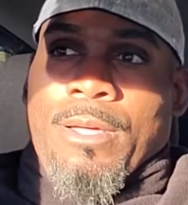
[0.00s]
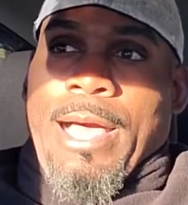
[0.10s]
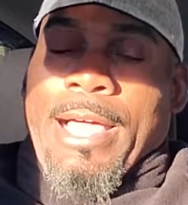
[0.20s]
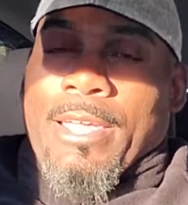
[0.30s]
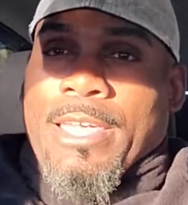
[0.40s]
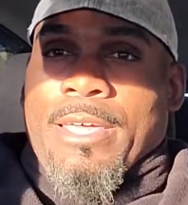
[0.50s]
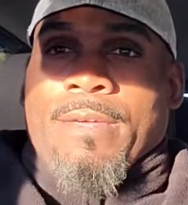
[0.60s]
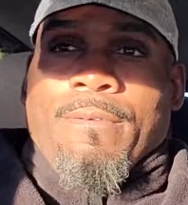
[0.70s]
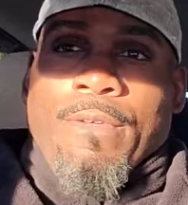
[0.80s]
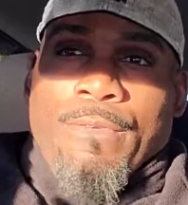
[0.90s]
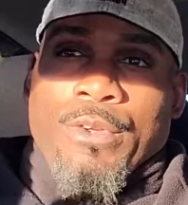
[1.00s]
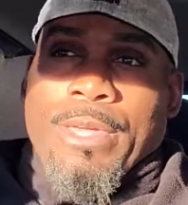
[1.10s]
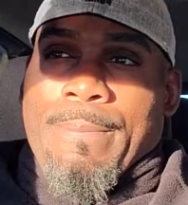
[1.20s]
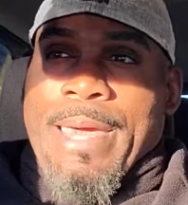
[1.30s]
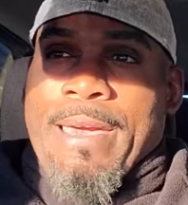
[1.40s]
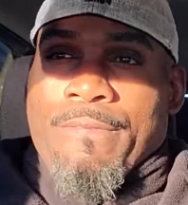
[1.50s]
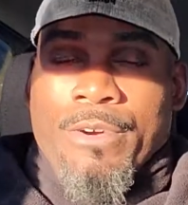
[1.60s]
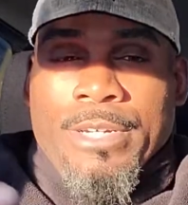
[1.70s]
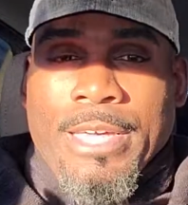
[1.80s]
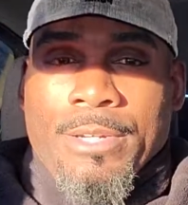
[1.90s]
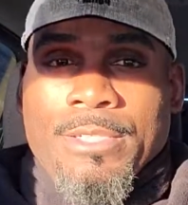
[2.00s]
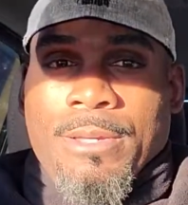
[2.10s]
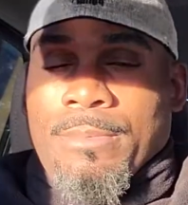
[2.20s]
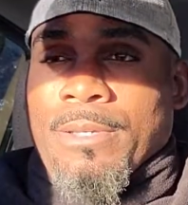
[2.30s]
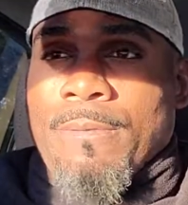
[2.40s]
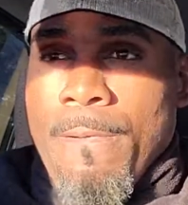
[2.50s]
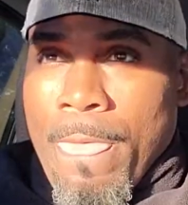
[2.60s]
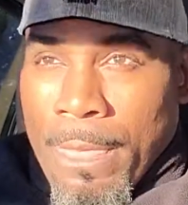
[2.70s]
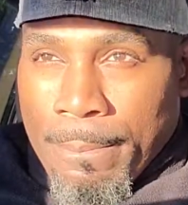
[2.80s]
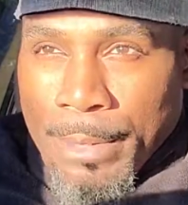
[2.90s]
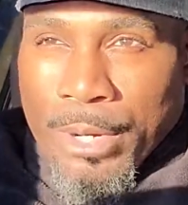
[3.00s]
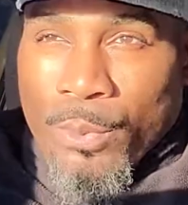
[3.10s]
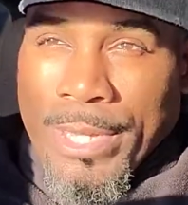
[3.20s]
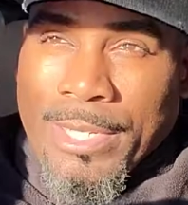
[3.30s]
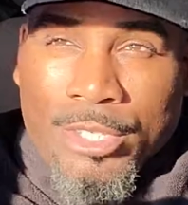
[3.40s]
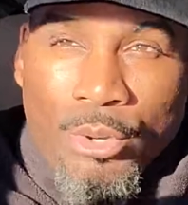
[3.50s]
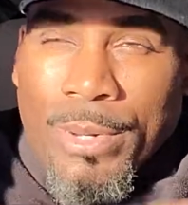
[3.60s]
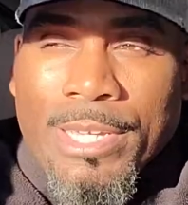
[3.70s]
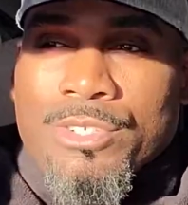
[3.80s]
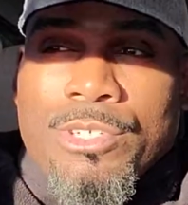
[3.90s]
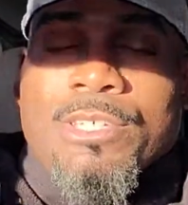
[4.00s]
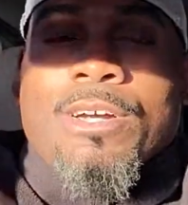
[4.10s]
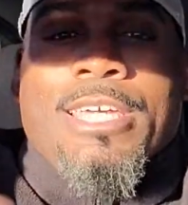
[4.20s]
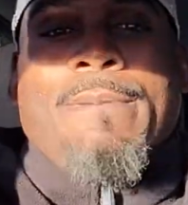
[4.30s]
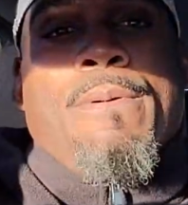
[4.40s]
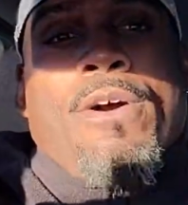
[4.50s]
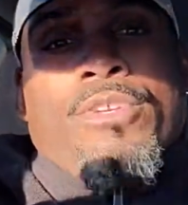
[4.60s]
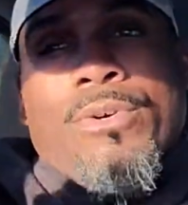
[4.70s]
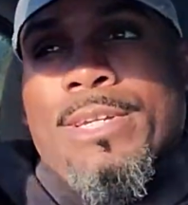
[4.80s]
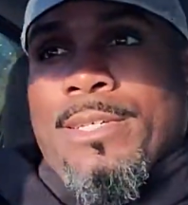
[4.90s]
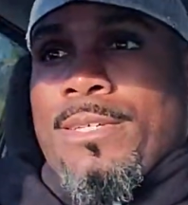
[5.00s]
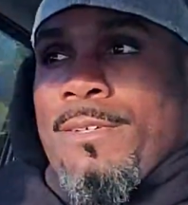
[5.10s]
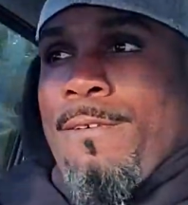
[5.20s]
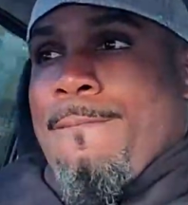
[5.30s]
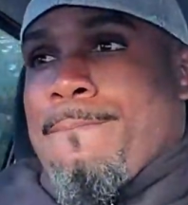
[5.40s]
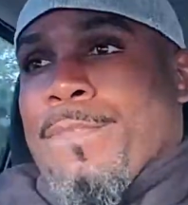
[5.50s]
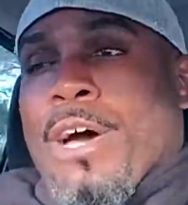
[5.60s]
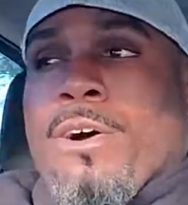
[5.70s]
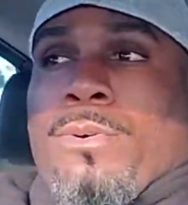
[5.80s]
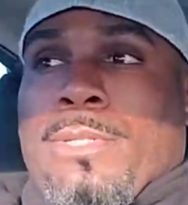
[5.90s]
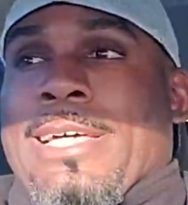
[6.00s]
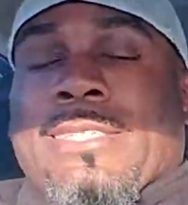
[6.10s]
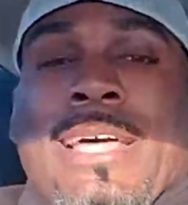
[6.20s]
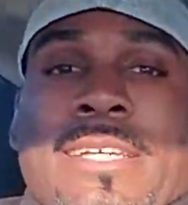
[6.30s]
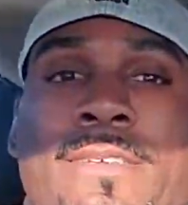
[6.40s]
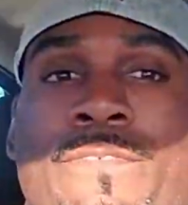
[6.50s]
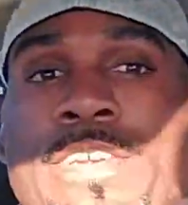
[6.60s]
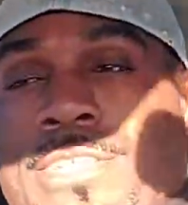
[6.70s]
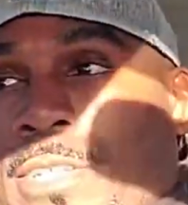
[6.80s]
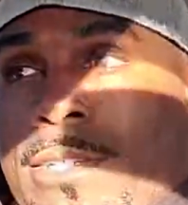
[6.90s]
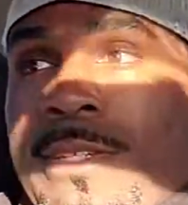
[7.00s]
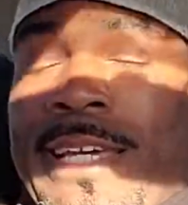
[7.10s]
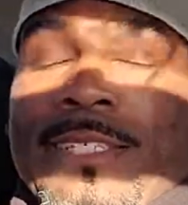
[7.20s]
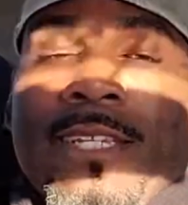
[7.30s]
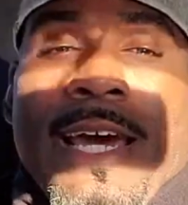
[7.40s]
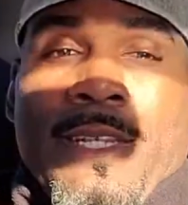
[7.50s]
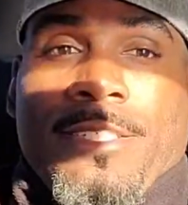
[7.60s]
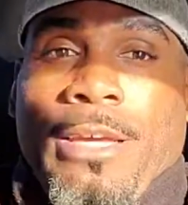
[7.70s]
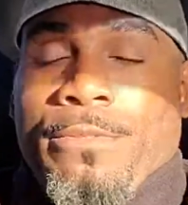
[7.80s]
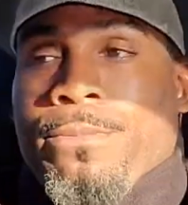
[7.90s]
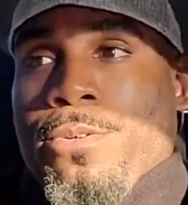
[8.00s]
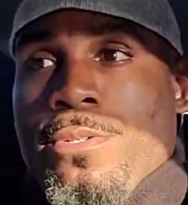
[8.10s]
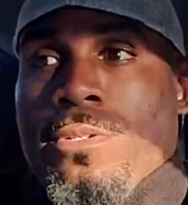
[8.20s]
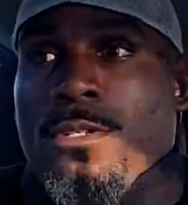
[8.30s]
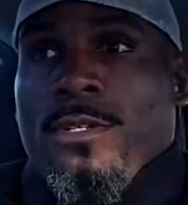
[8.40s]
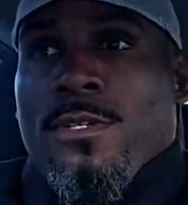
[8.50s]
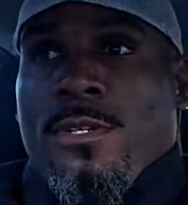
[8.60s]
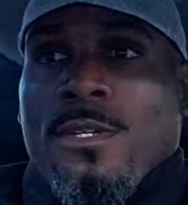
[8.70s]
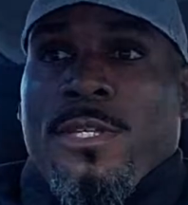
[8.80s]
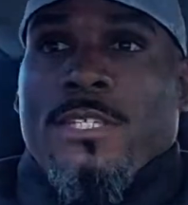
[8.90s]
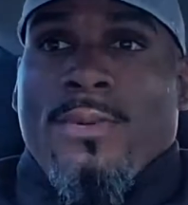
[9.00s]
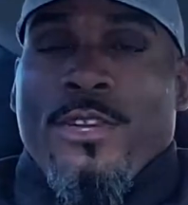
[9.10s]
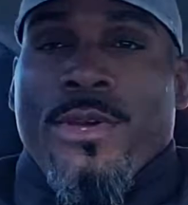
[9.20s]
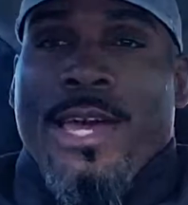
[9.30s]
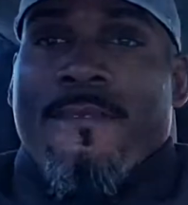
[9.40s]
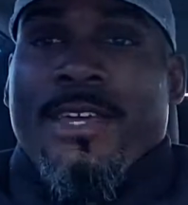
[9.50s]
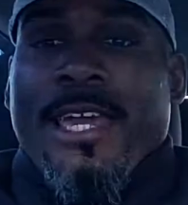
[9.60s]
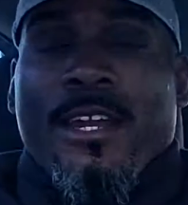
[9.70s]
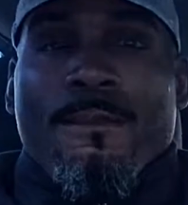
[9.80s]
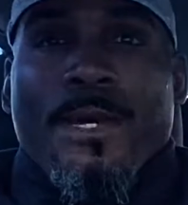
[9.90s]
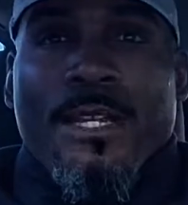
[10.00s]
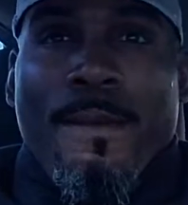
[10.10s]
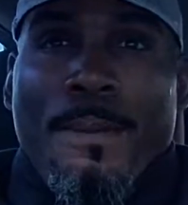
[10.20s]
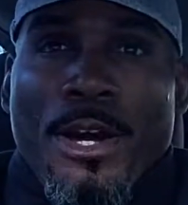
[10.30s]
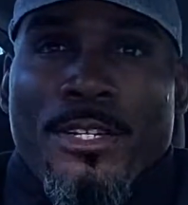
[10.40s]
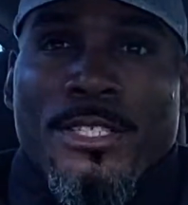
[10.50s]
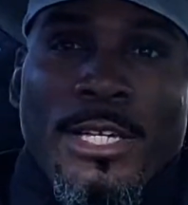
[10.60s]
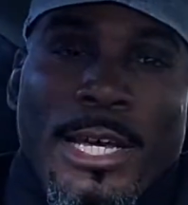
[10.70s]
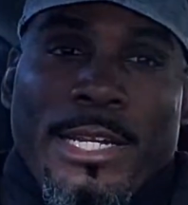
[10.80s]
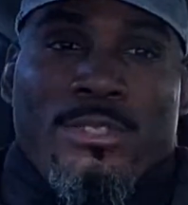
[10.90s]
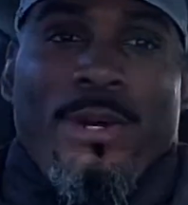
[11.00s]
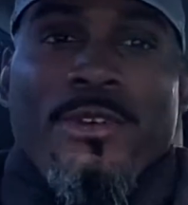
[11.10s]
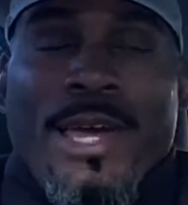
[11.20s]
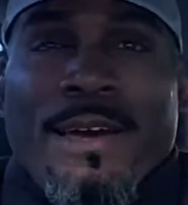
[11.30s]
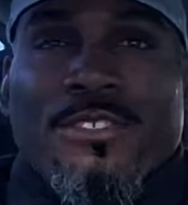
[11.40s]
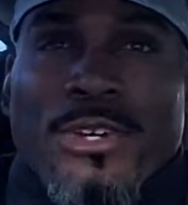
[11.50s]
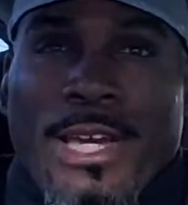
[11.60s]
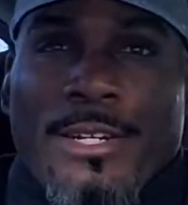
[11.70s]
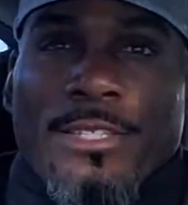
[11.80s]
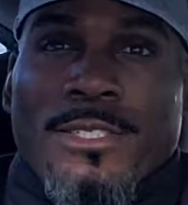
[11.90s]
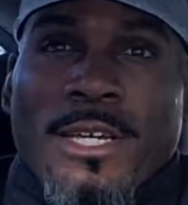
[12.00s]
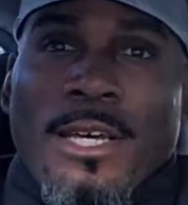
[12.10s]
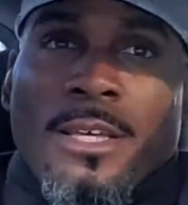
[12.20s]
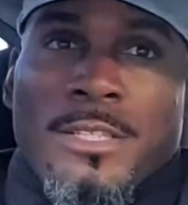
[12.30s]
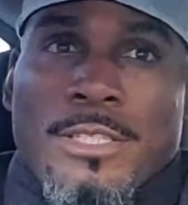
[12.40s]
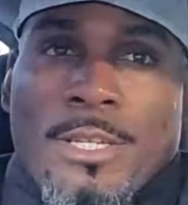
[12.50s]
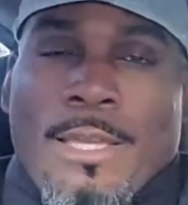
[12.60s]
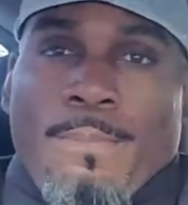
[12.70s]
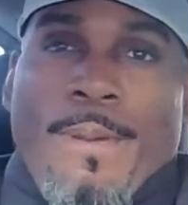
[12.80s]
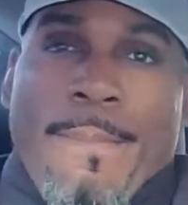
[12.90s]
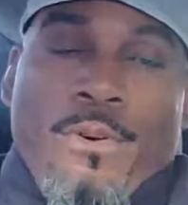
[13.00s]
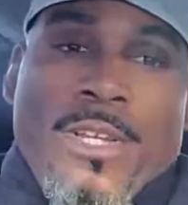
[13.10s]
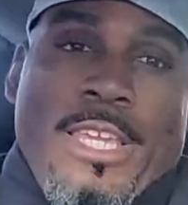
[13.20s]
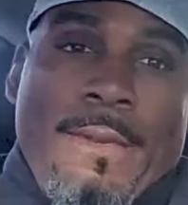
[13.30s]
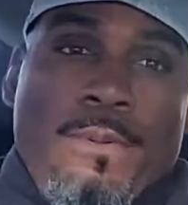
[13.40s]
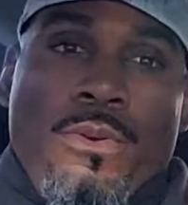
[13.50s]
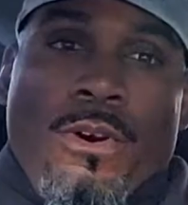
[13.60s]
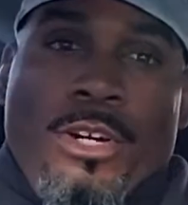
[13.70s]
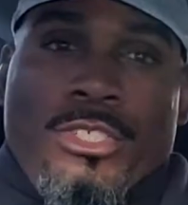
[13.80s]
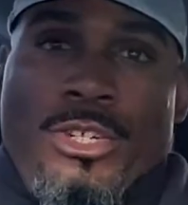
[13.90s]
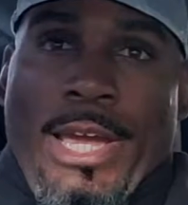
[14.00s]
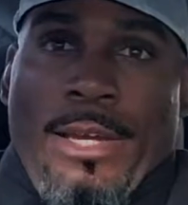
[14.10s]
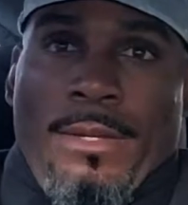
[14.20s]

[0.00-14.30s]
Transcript: I could get it if you eat bad for a day or something, but a week, two weeks, you're just gonna keep on doing it. No, that's not sufficient. That is not acceptable. That's why you have accountability partners. That's why you have trainers, to people to keep you on track.